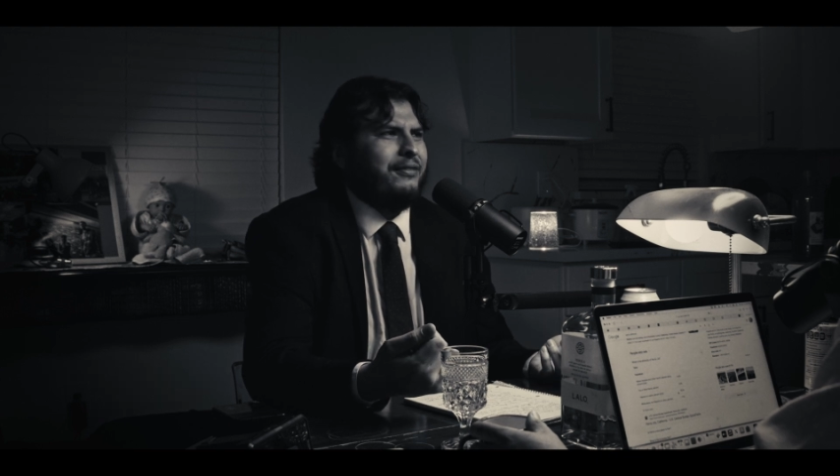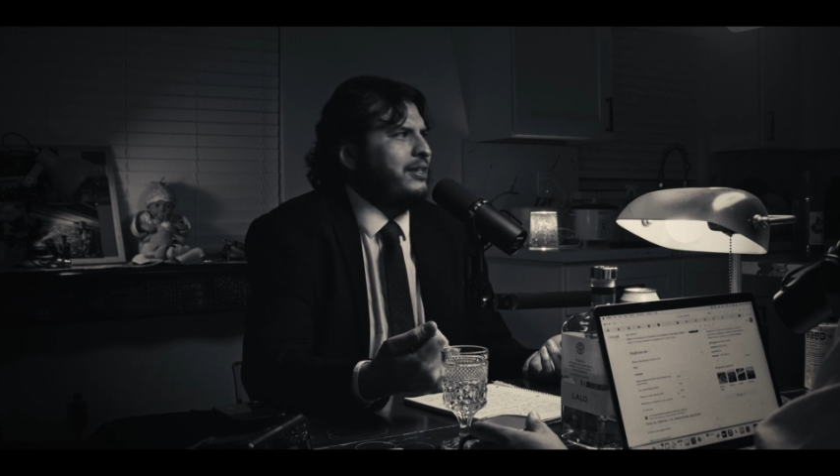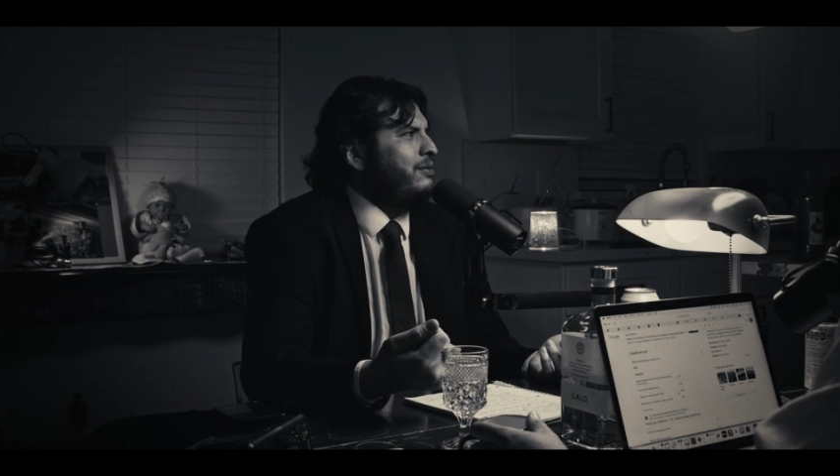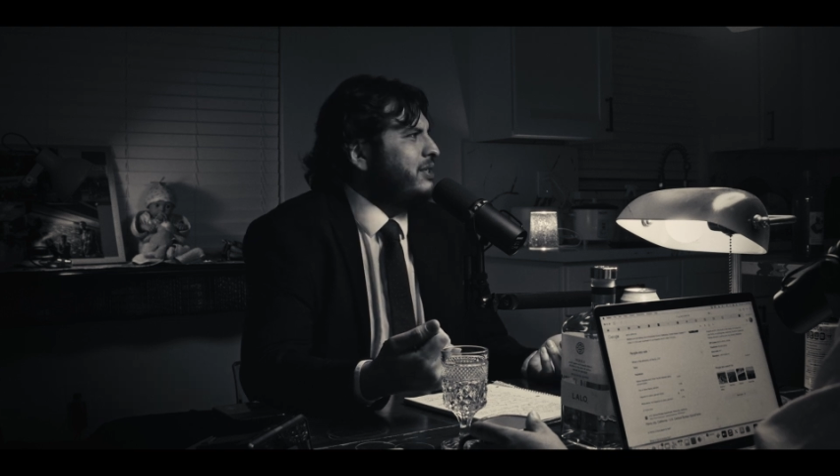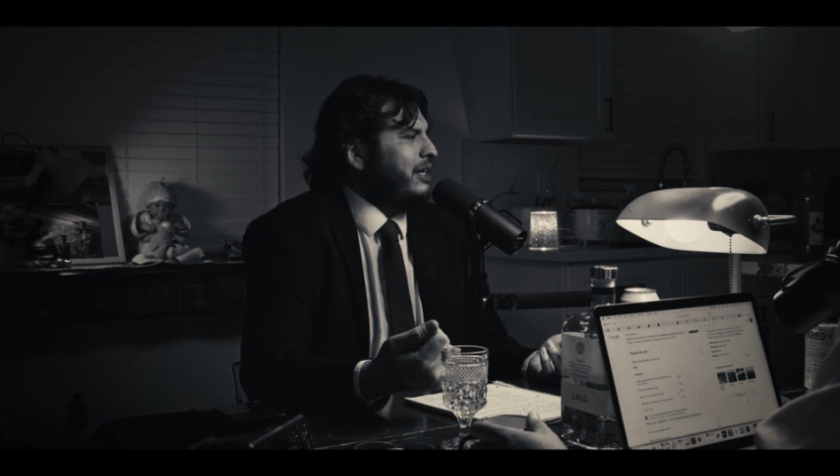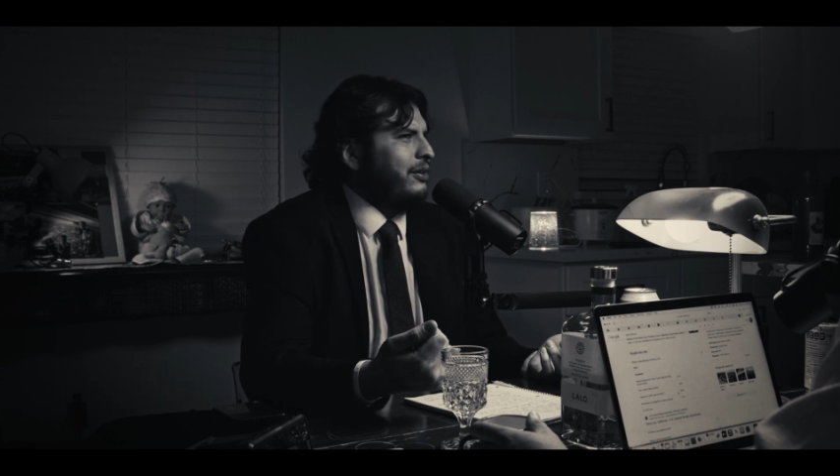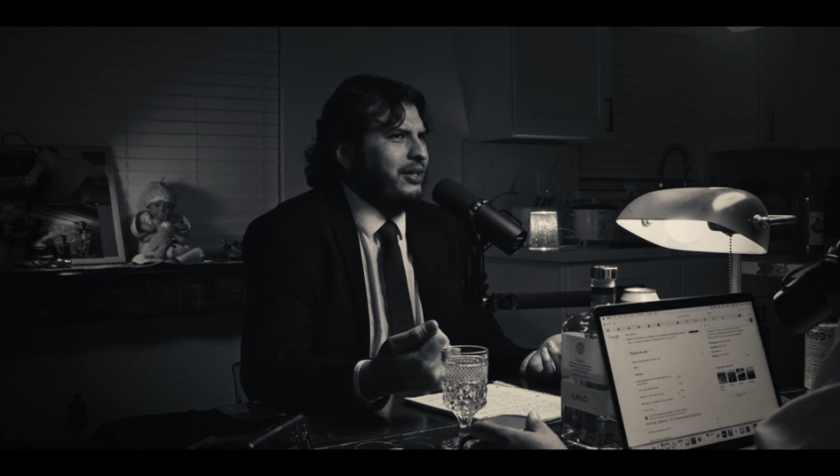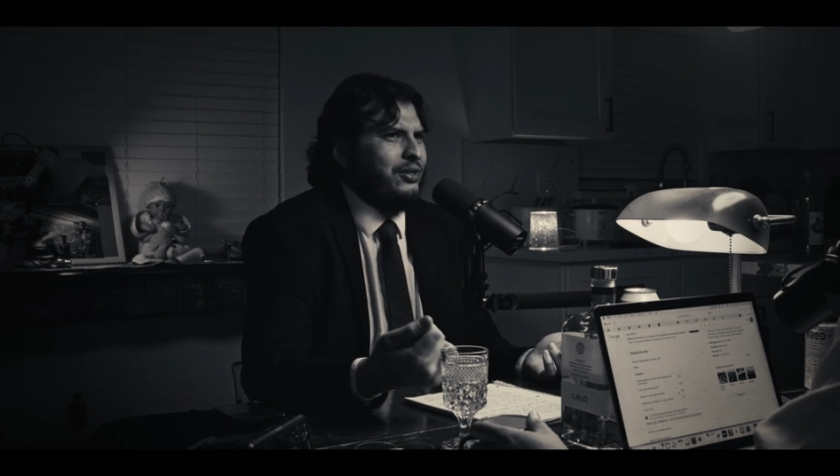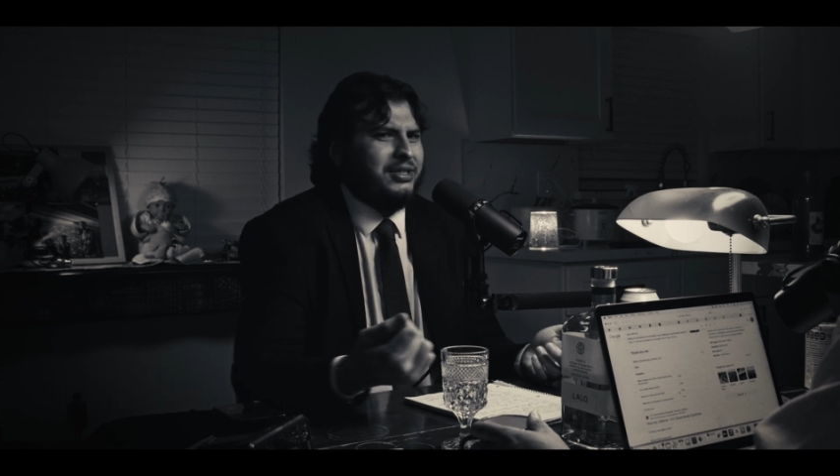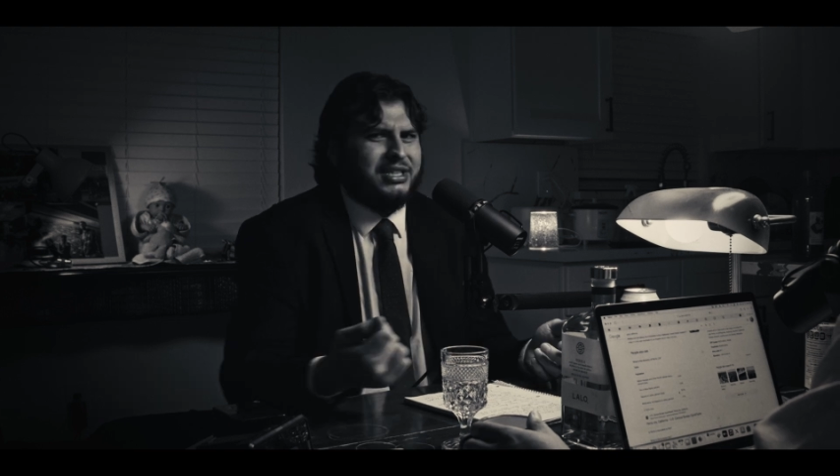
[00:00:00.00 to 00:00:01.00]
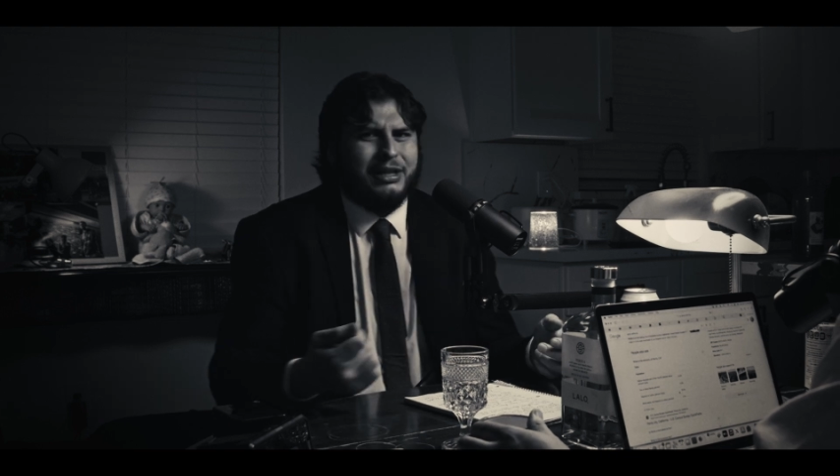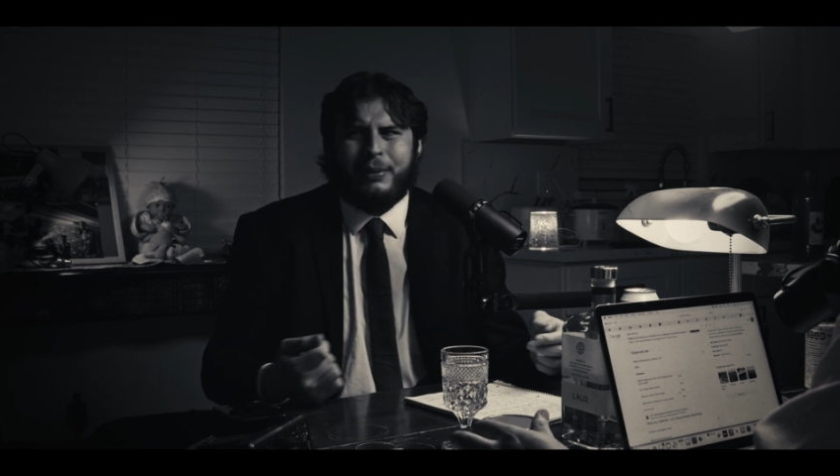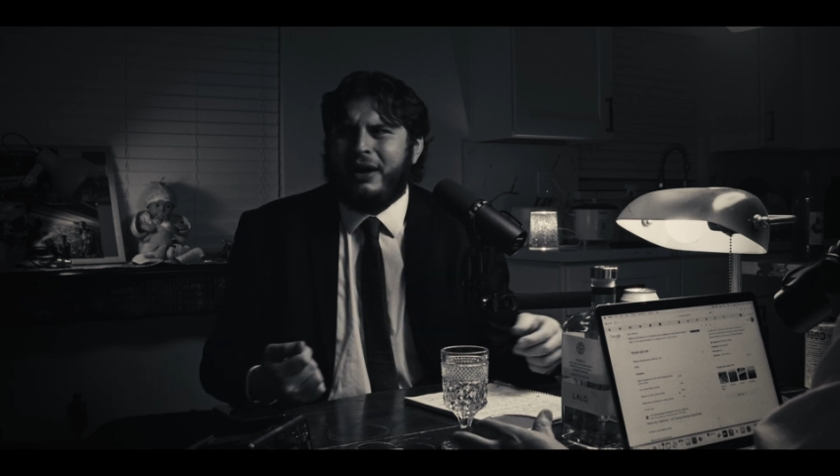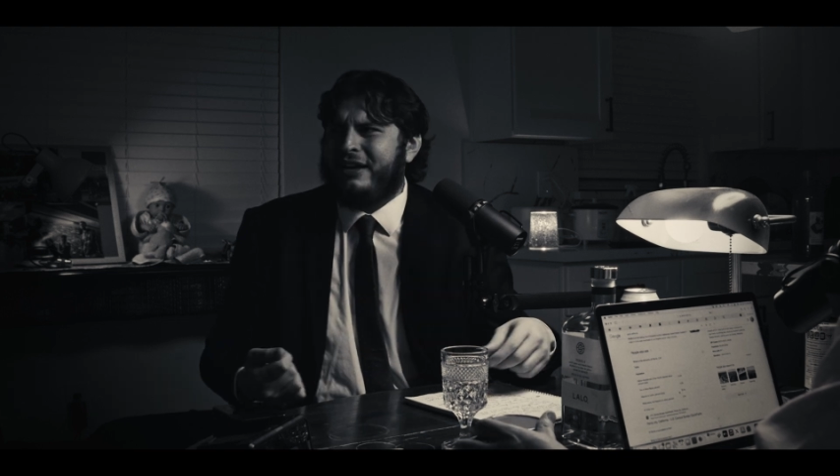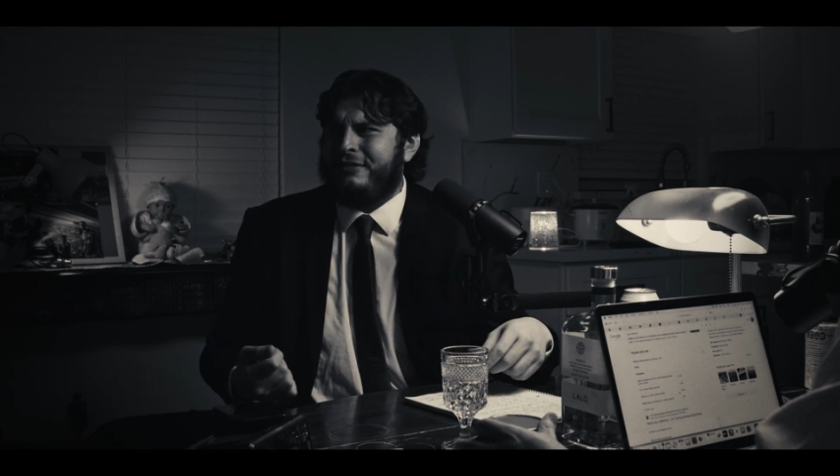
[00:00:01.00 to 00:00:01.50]
He was like, look, you can see the
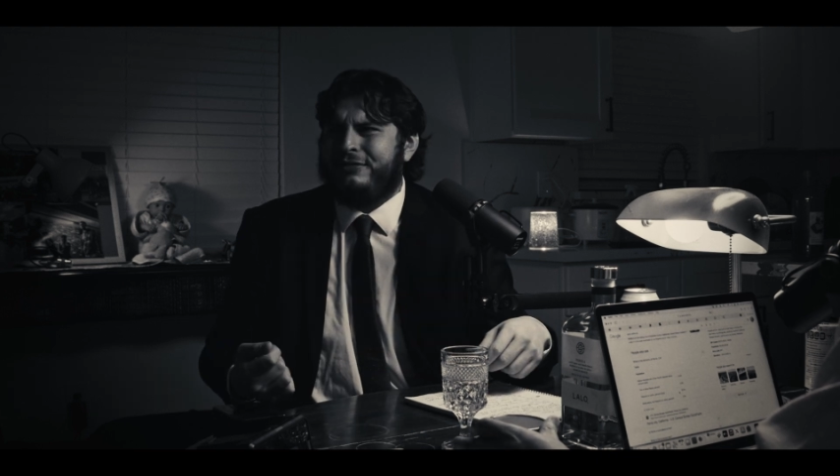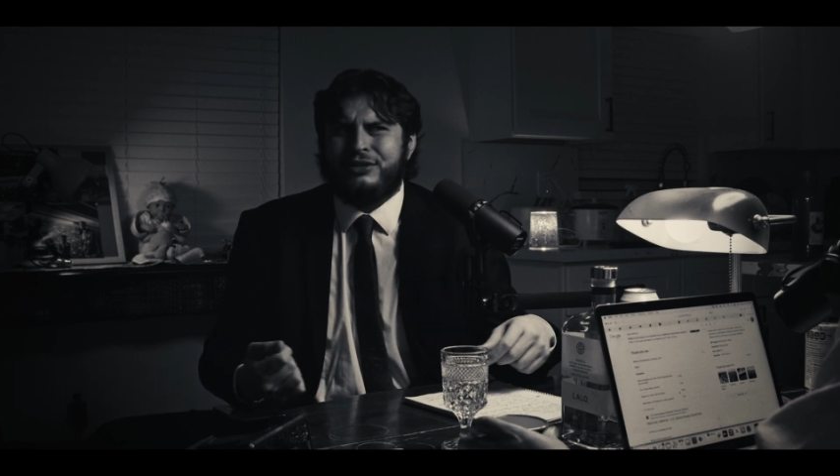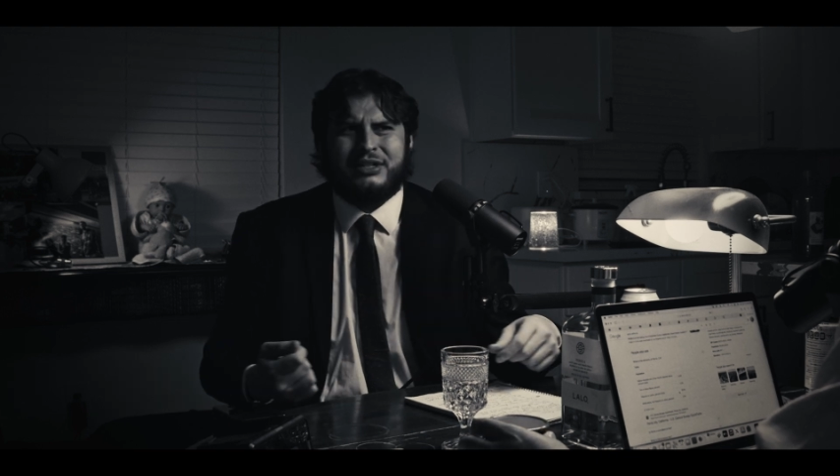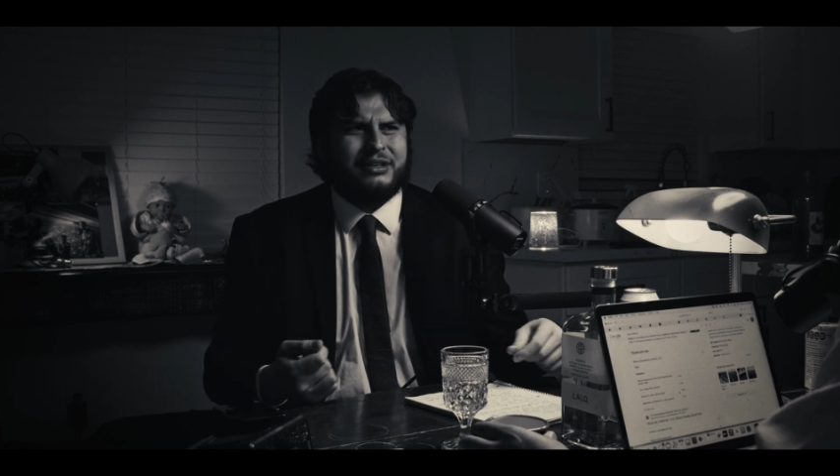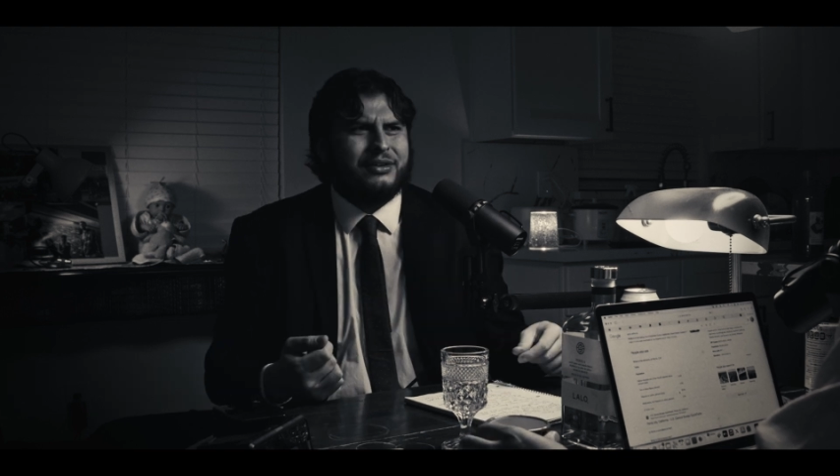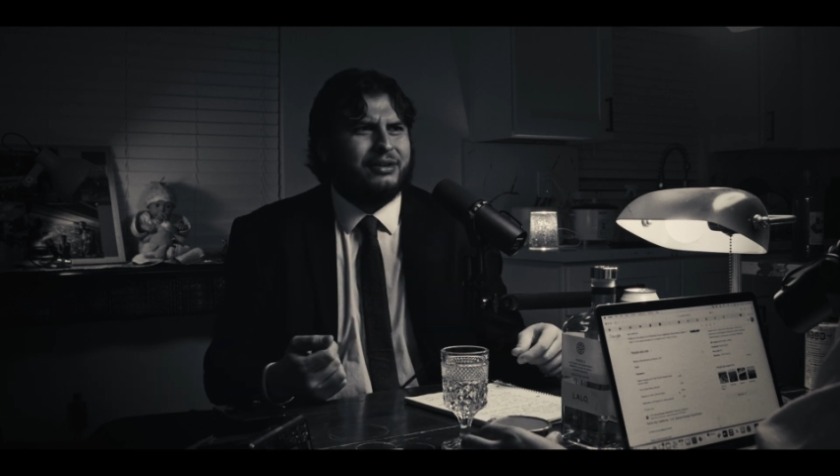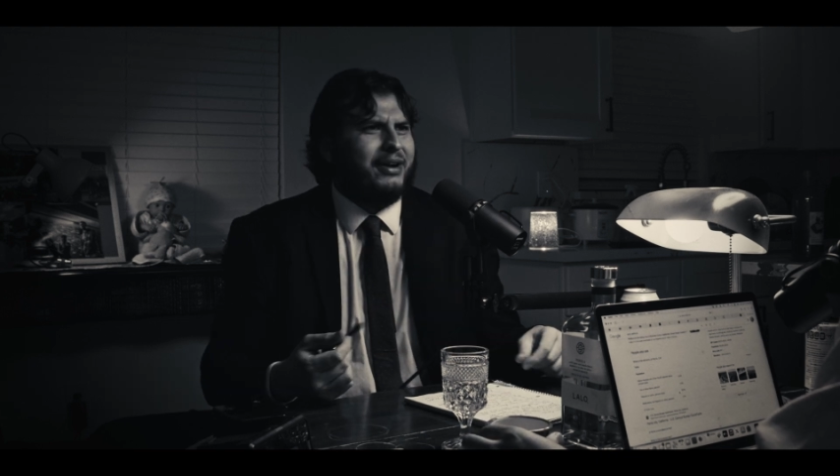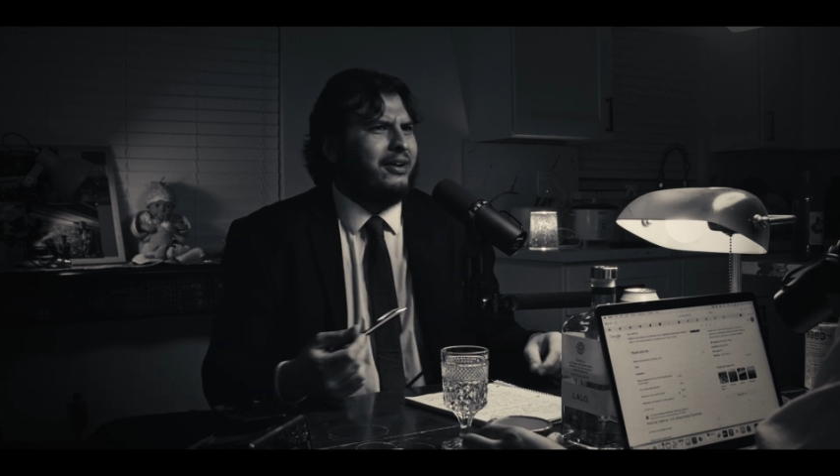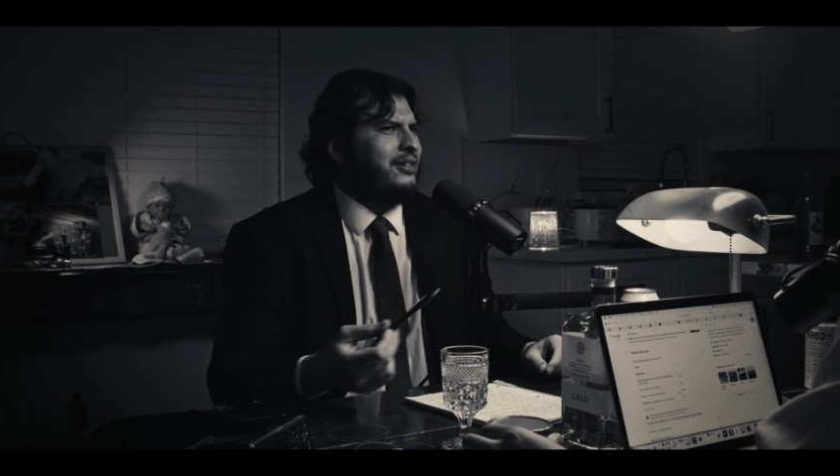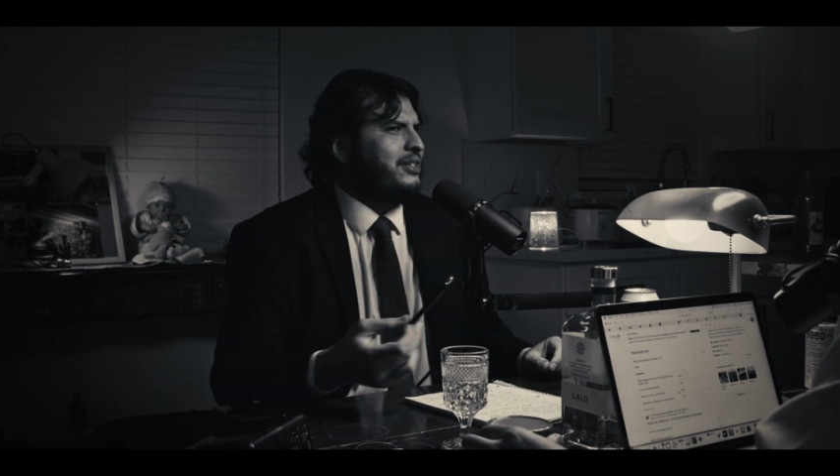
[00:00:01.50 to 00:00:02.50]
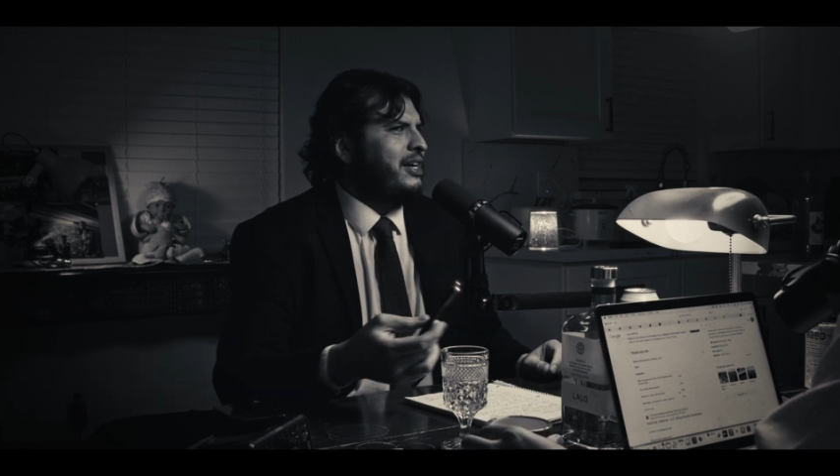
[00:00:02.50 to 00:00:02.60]
body cam footage, like looking around.